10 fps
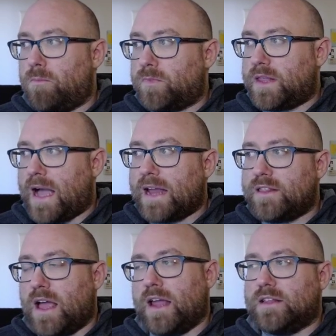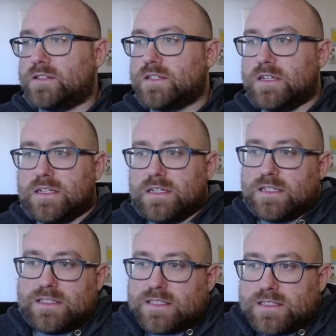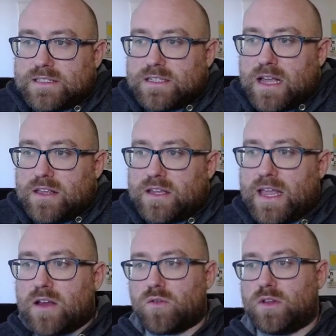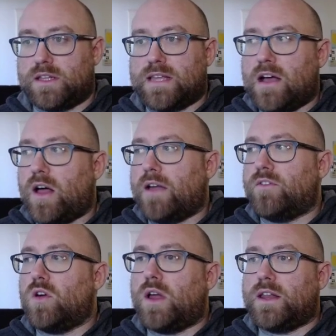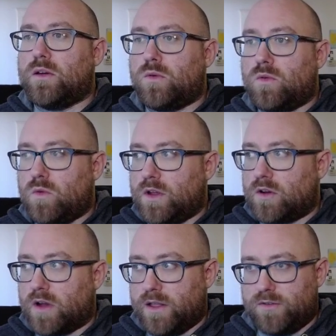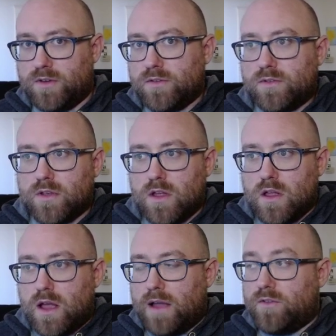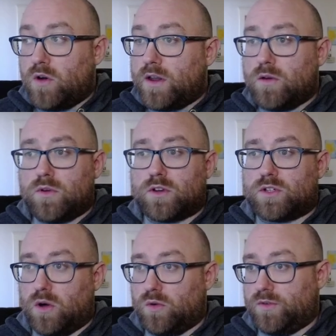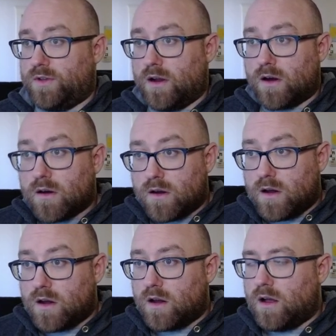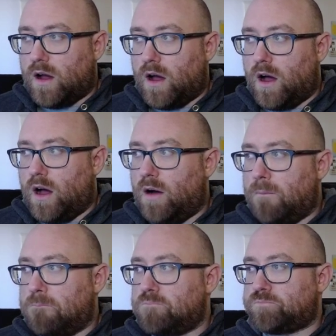guidelines is because you can't really tell. I have no idea what your edge is. I have no idea what your goals are. You